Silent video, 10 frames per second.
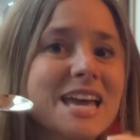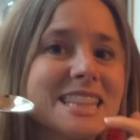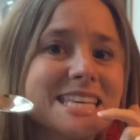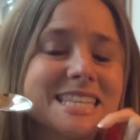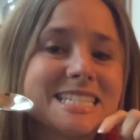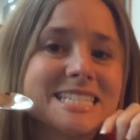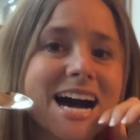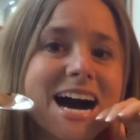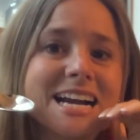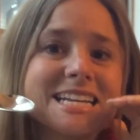that the
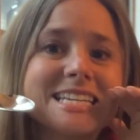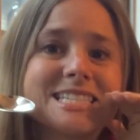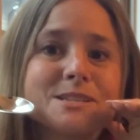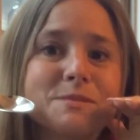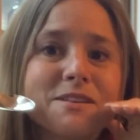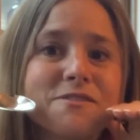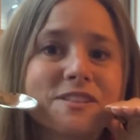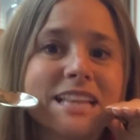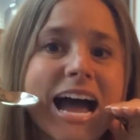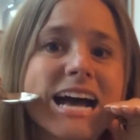tongue needs to be
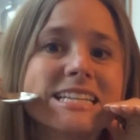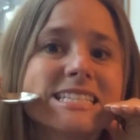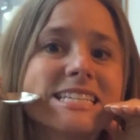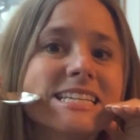flat